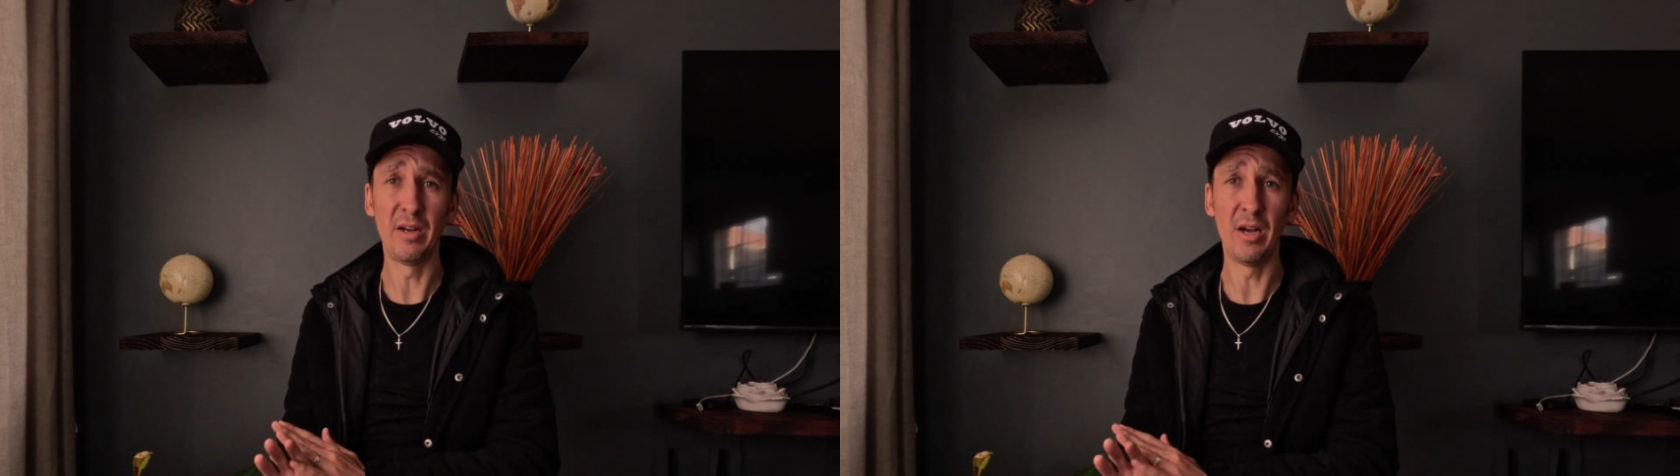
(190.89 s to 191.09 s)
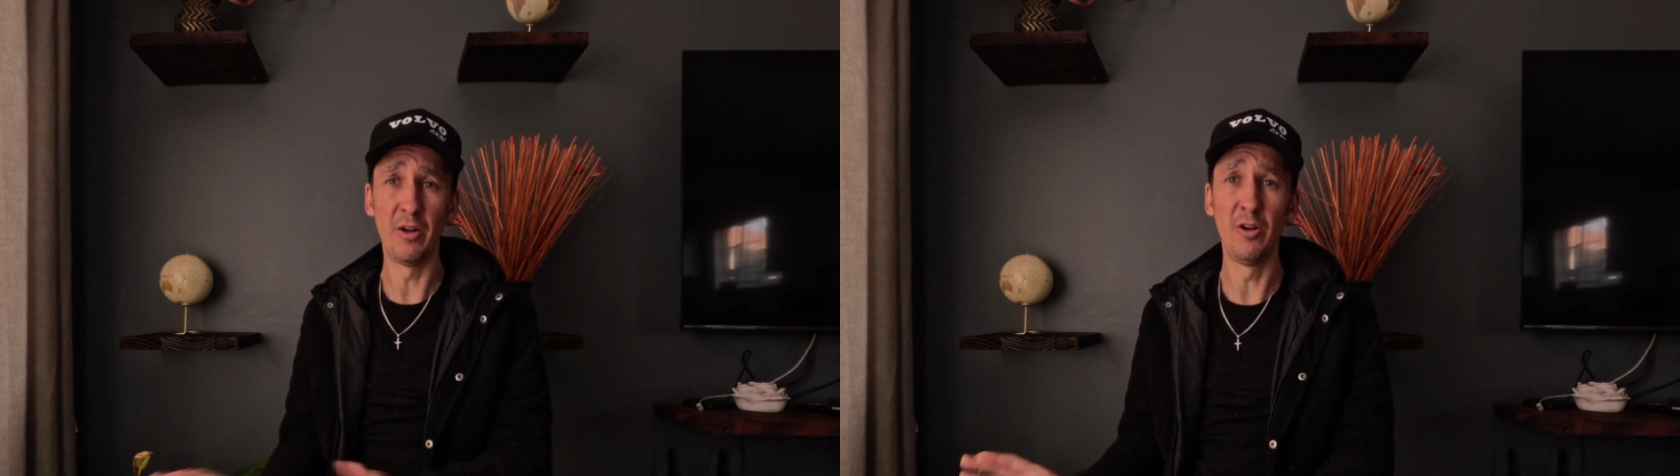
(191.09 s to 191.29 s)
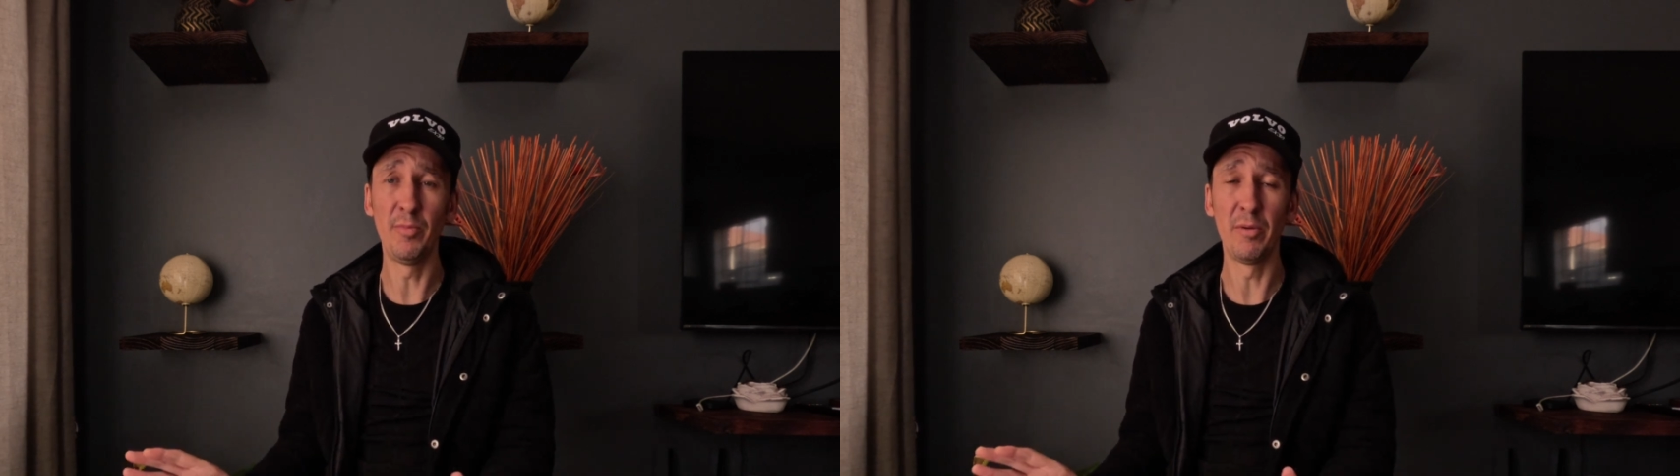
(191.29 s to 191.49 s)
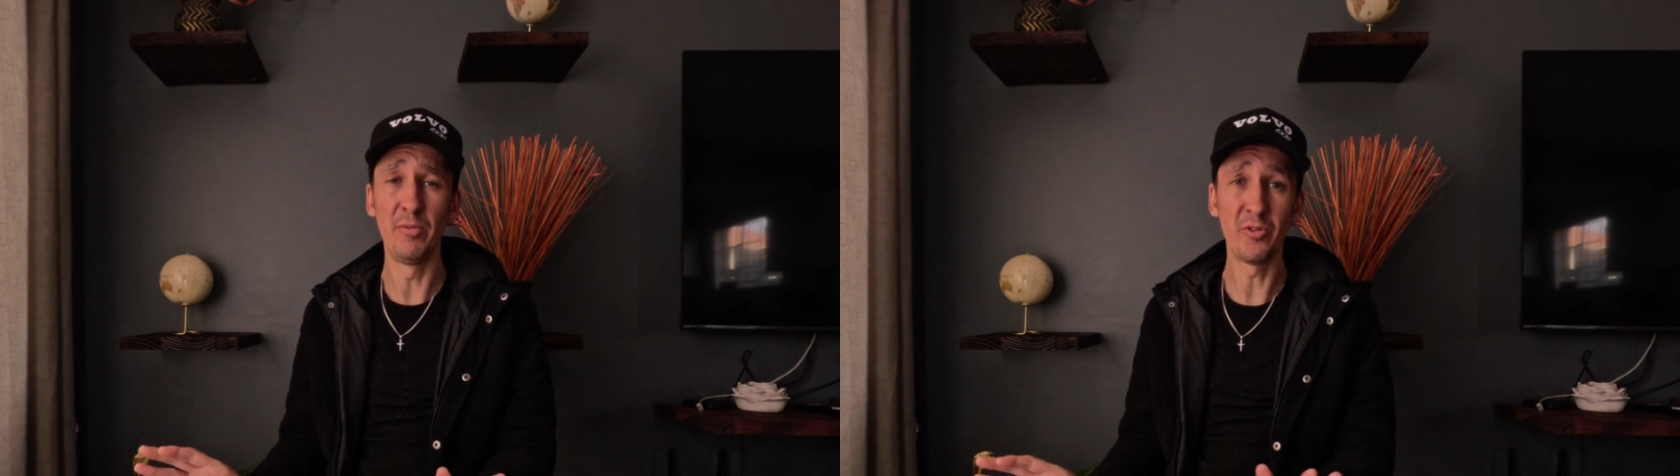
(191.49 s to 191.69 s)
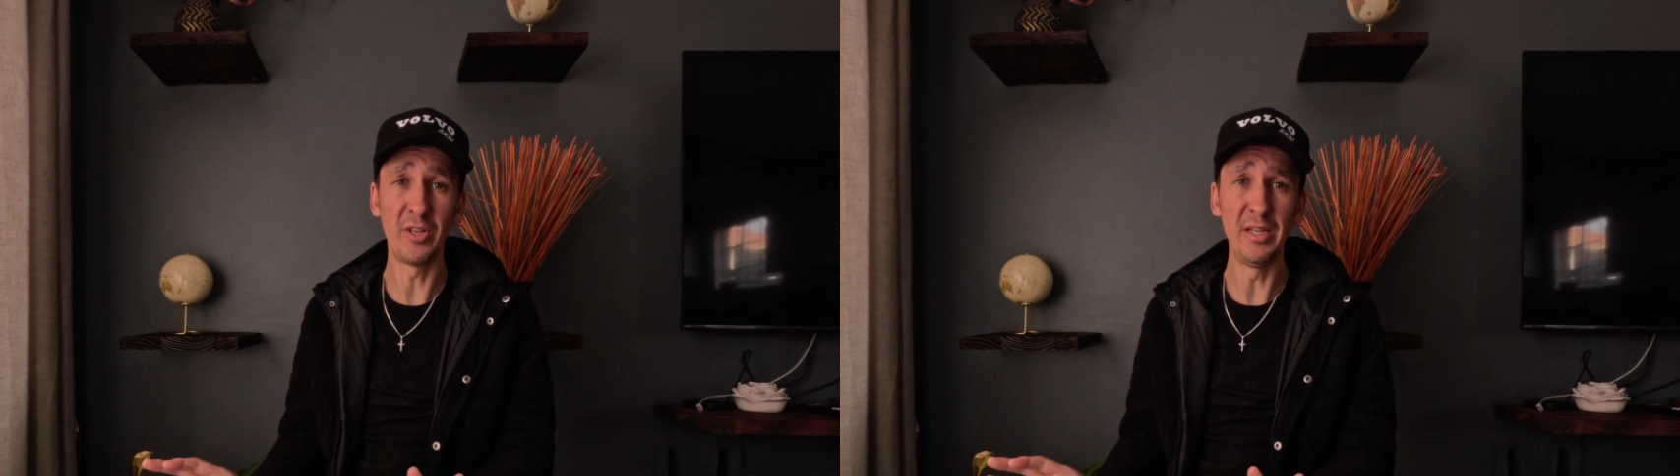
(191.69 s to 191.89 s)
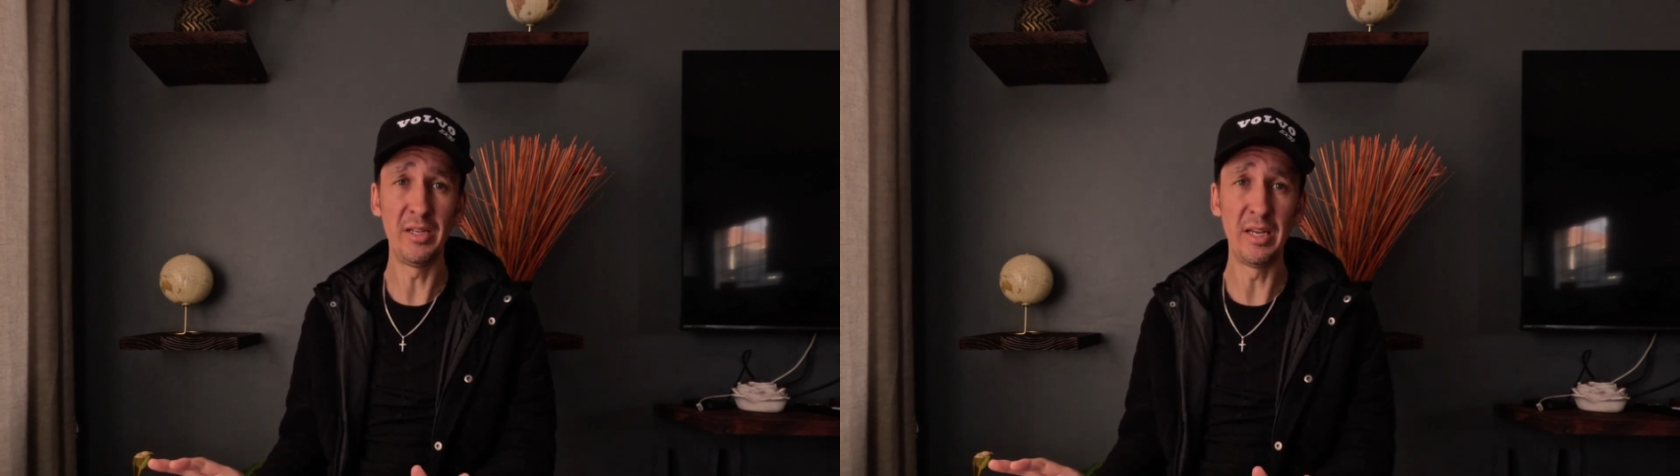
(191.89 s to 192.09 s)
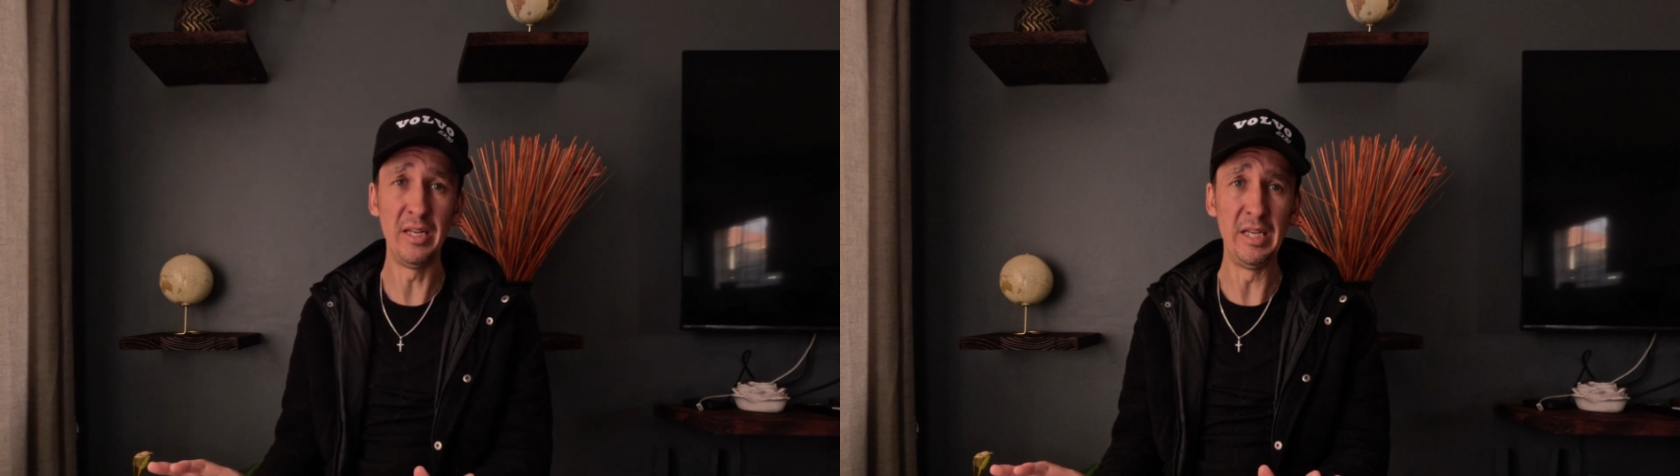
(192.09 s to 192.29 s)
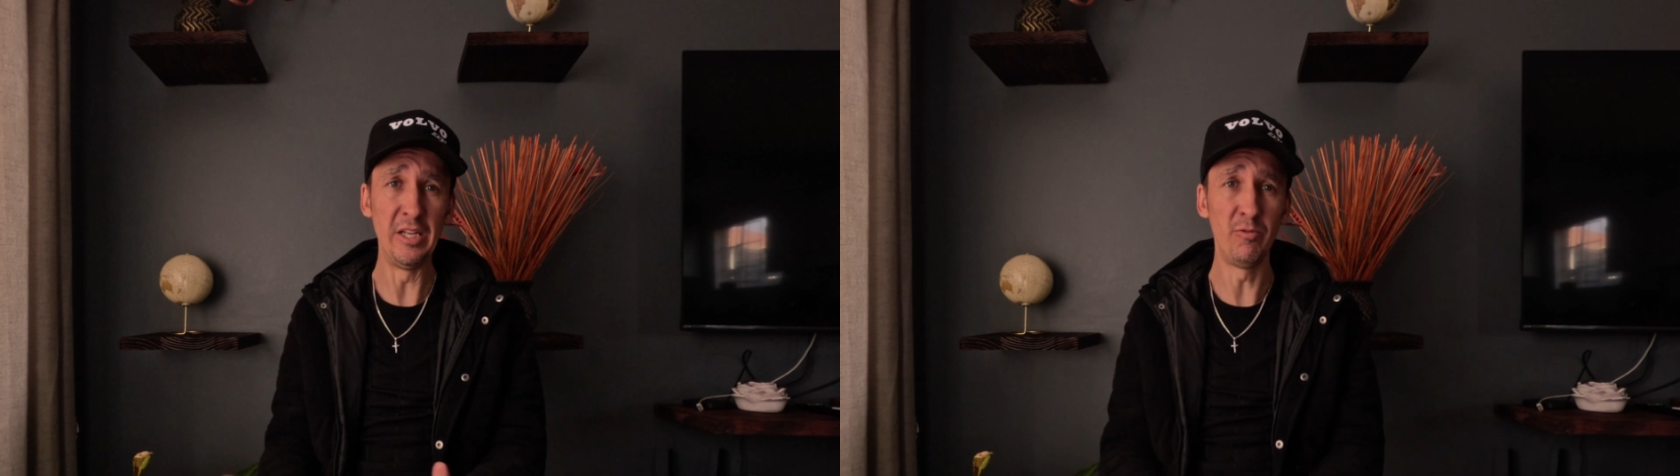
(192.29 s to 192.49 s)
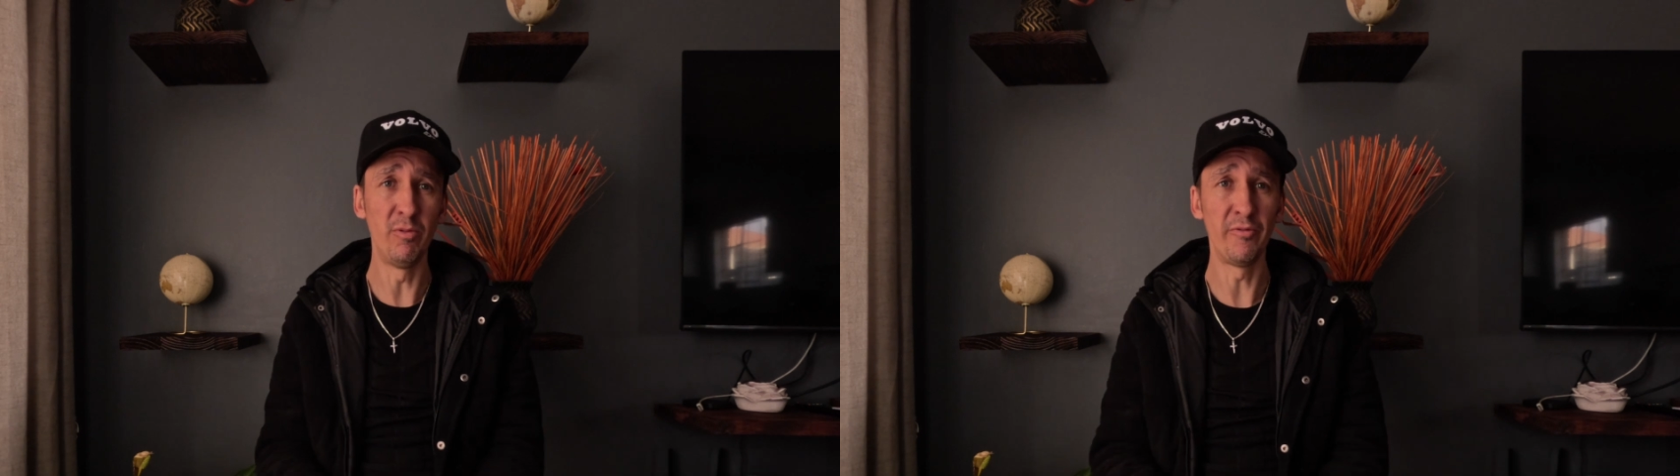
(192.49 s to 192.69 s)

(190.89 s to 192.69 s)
I hope I'm not getting hit